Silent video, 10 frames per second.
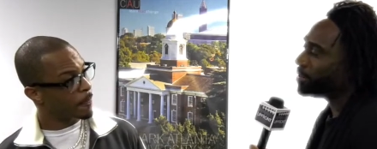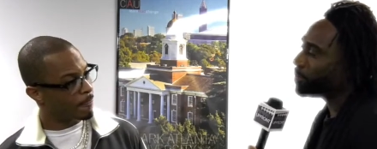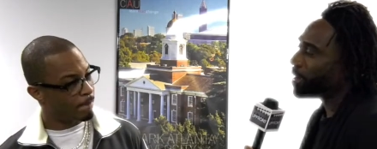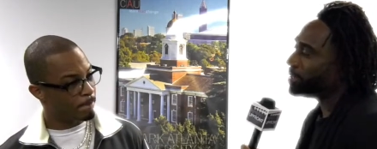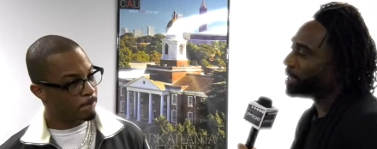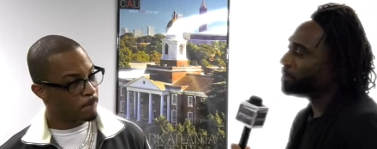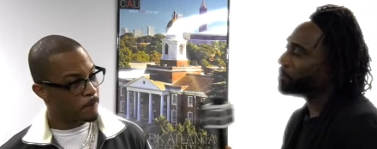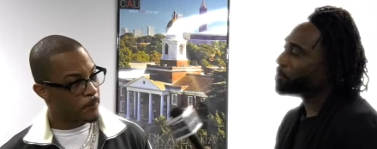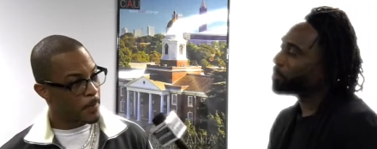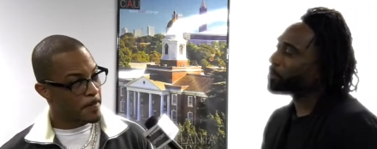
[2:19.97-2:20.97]
Speaker 1: of this project?
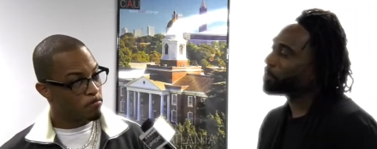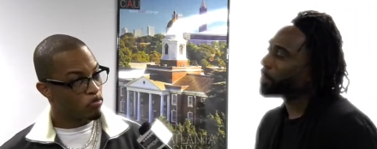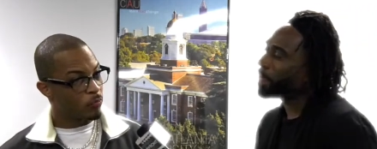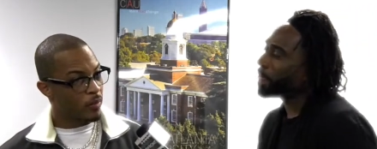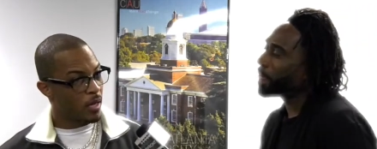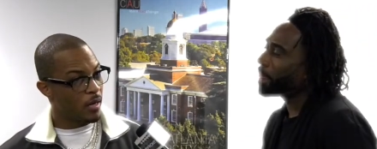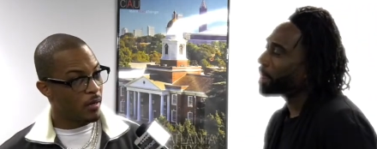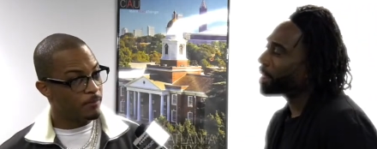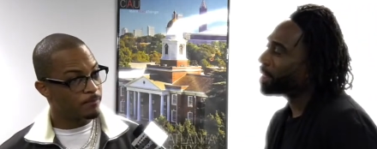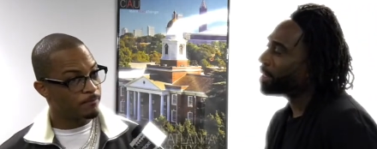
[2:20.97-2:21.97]

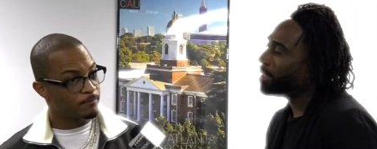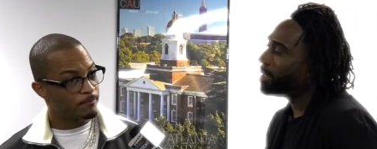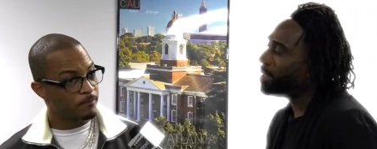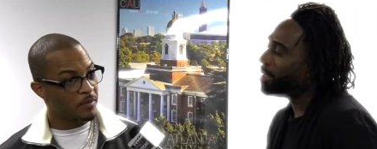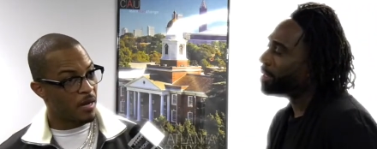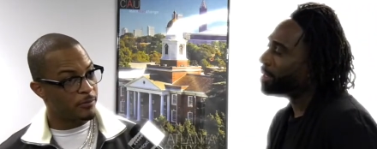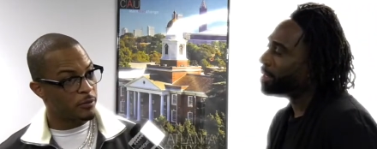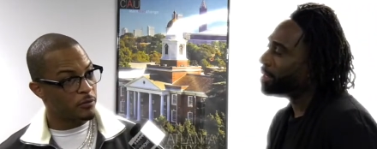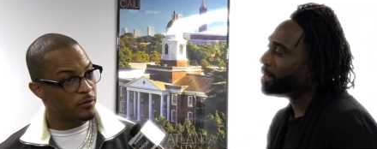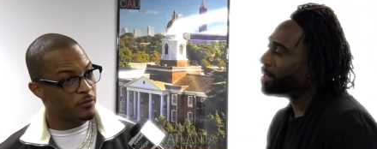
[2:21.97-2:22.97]
Um, the
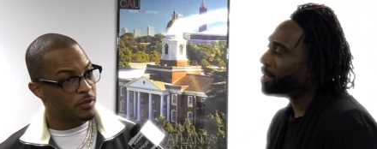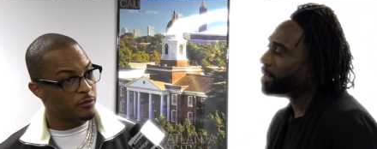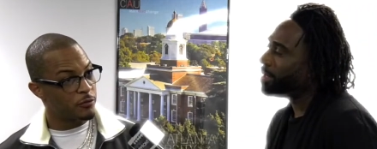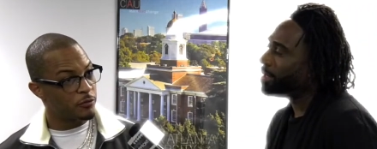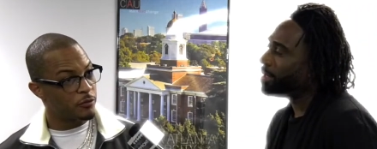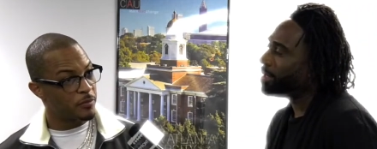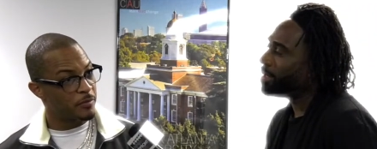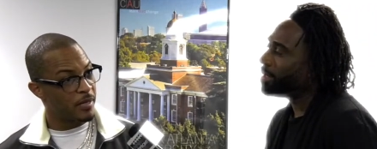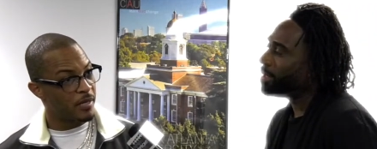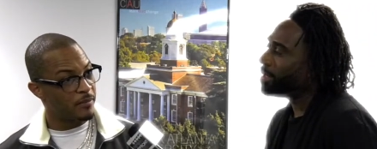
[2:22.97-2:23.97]
opportunity was introduced to me
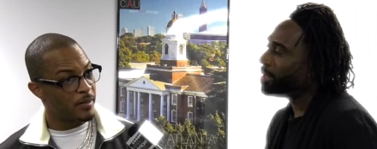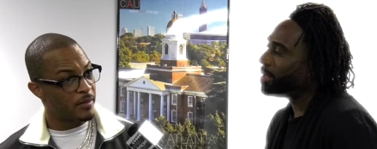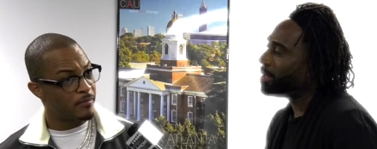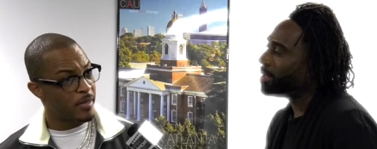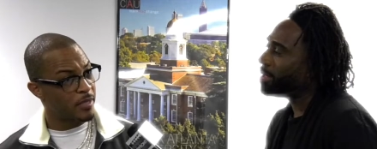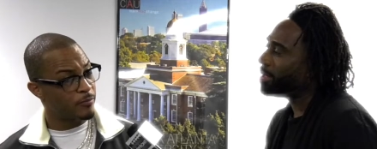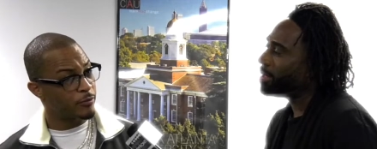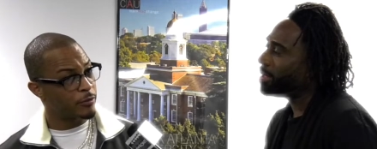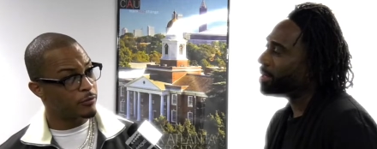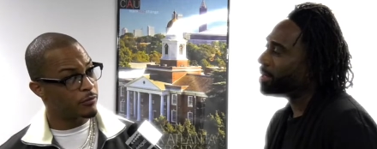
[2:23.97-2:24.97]
by by, by the
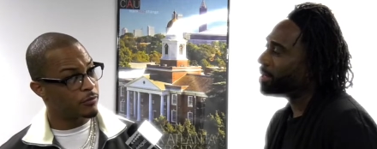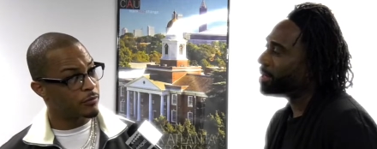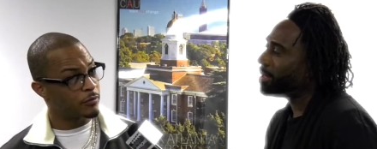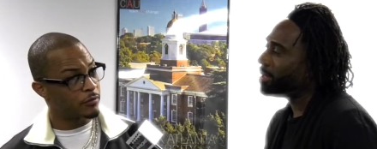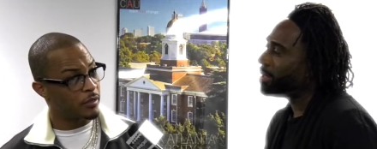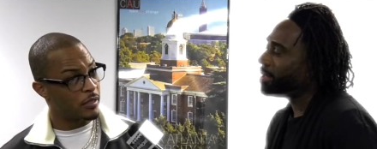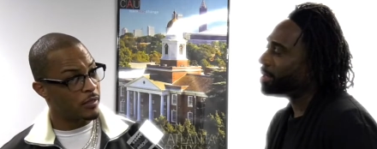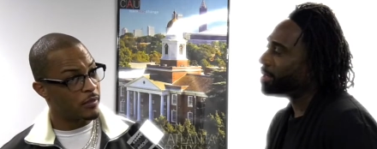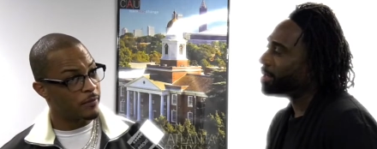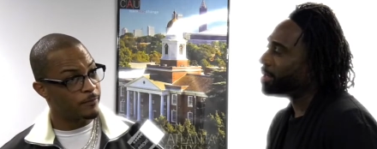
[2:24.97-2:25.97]
producers,
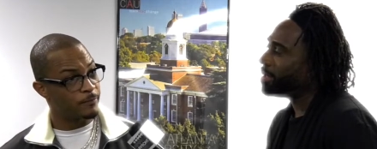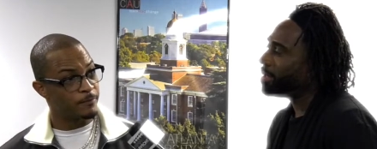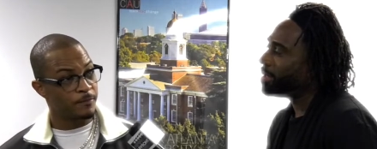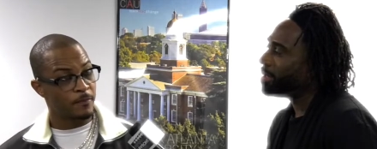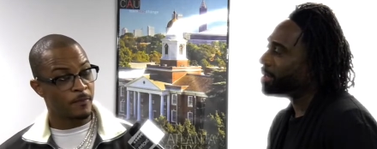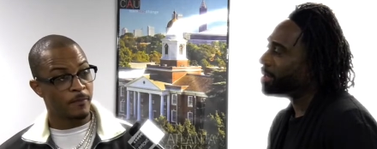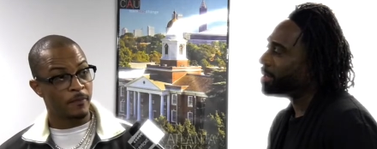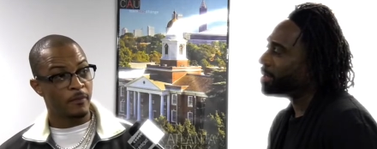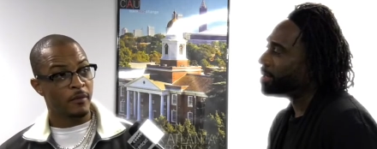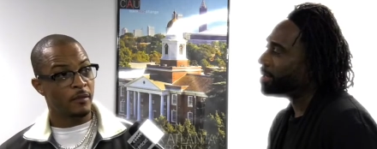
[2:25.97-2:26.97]
um,
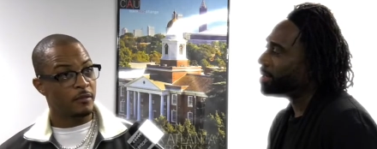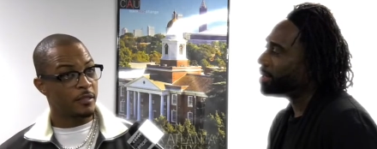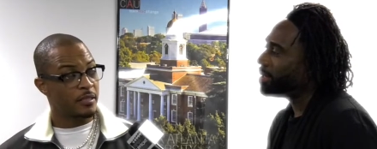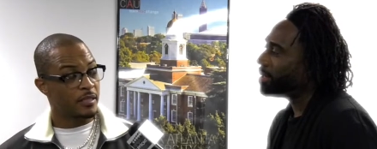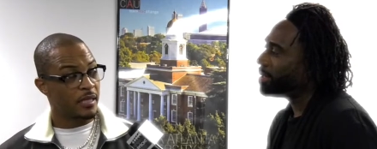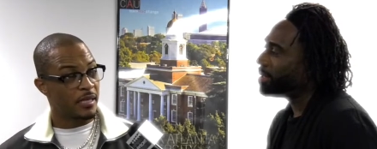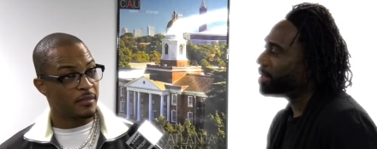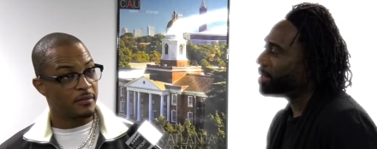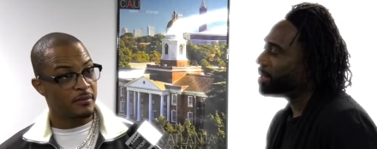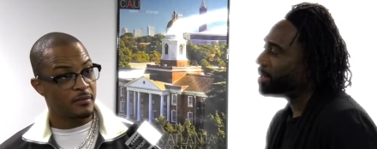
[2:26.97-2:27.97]
Jesse
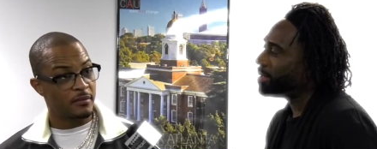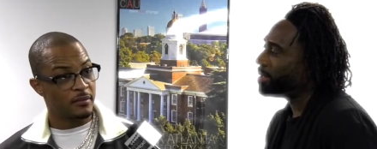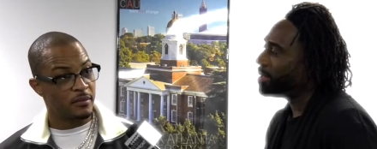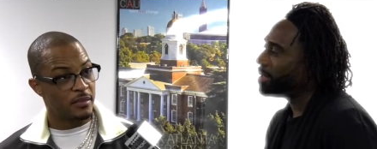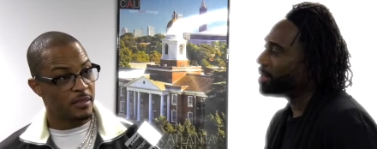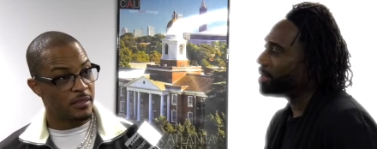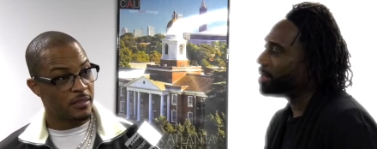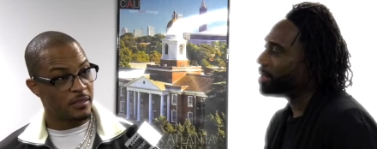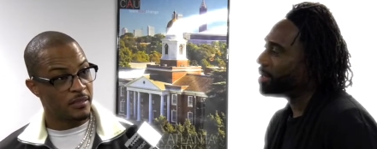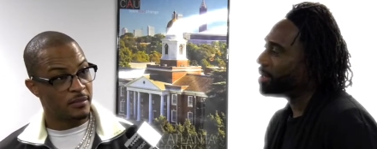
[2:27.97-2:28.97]
Collins and
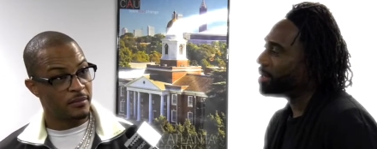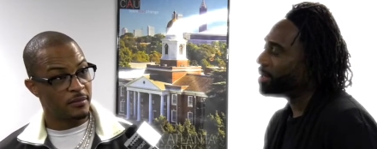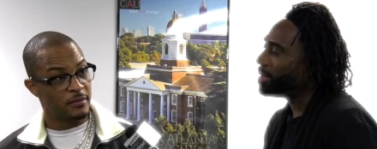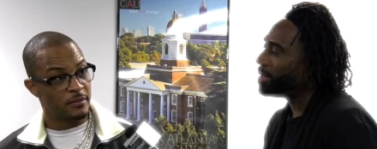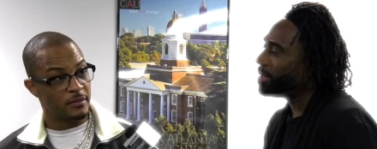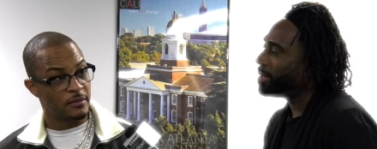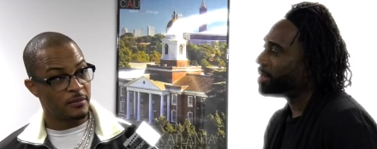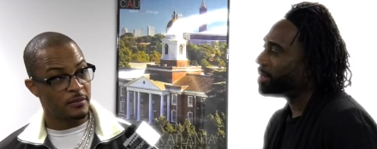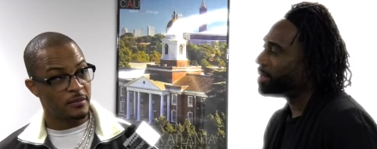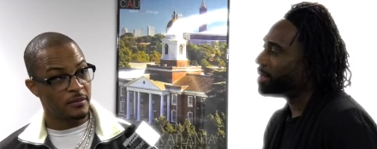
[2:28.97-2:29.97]
Dionne
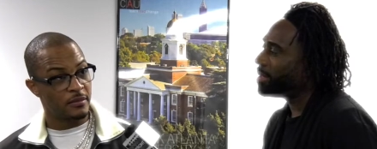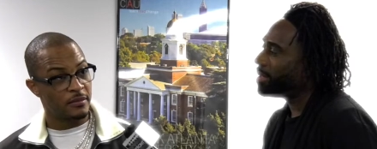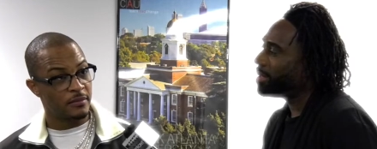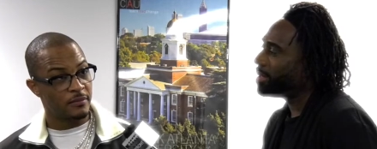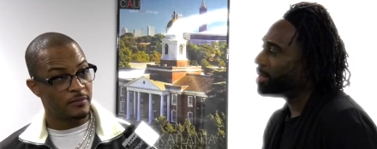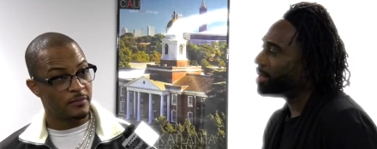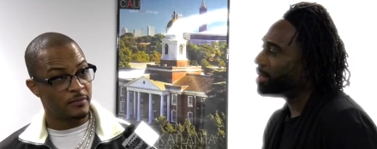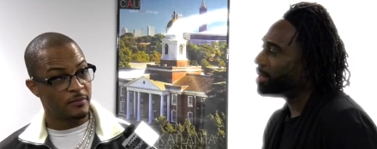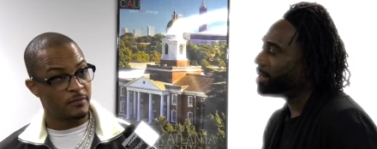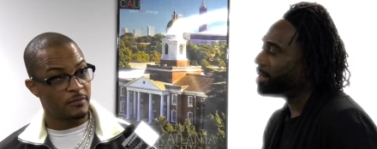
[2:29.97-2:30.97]
and um,
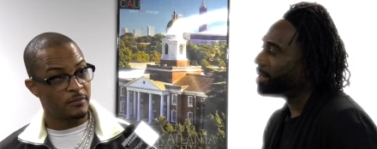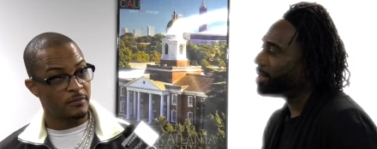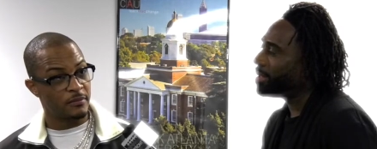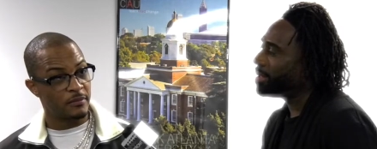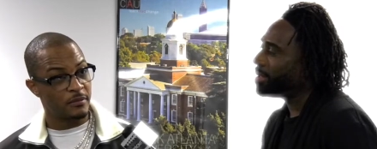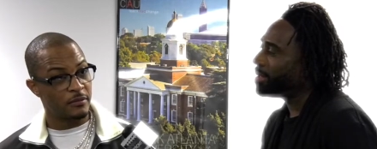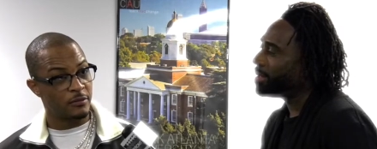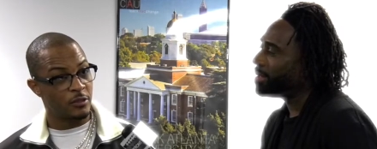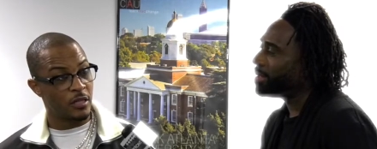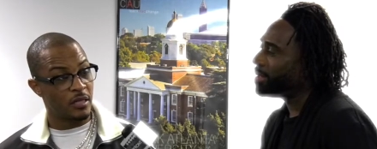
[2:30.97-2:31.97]
and
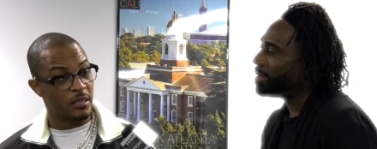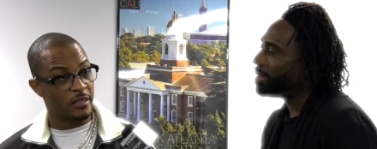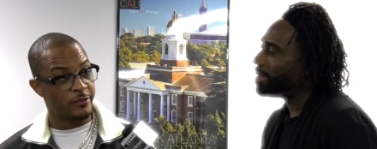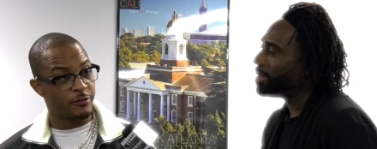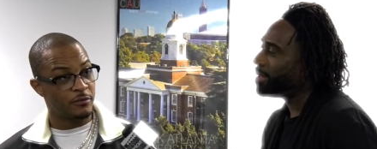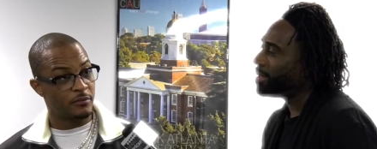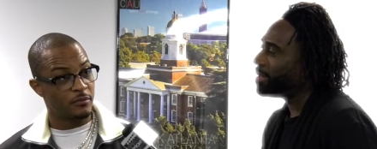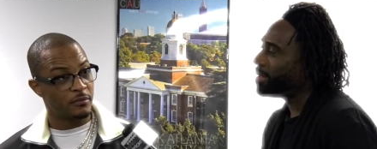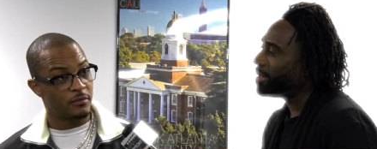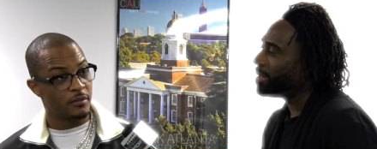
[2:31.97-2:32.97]
John Legend
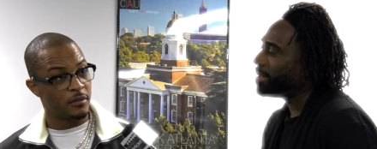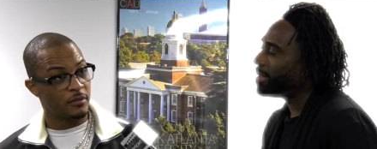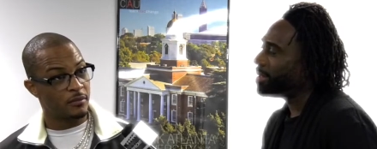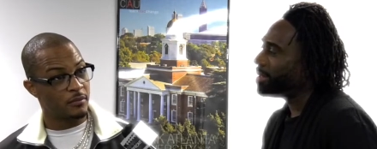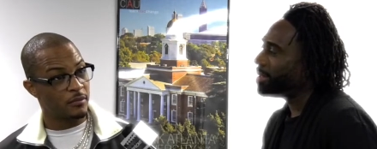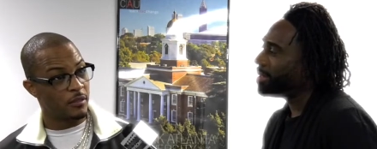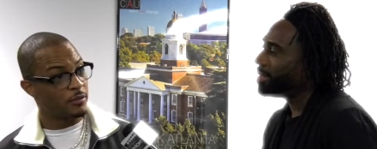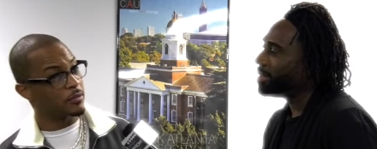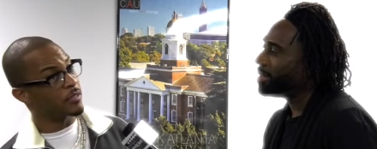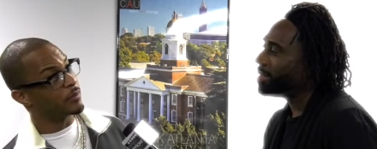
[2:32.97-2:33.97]
and the
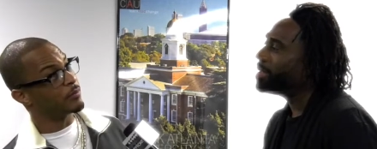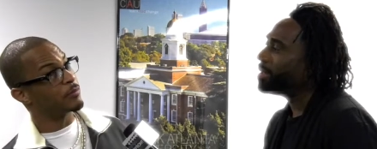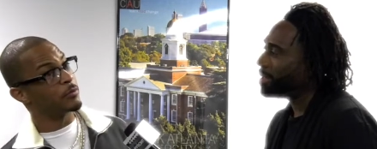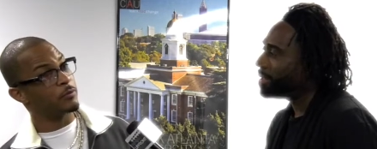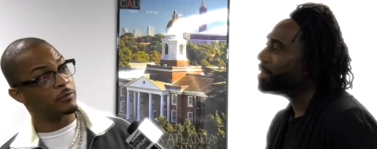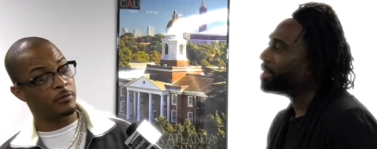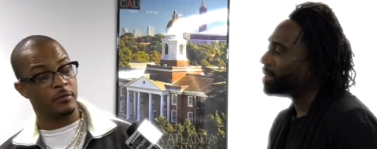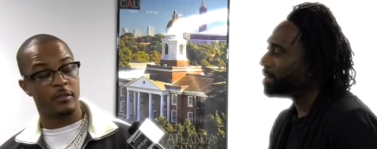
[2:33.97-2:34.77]
other team of producers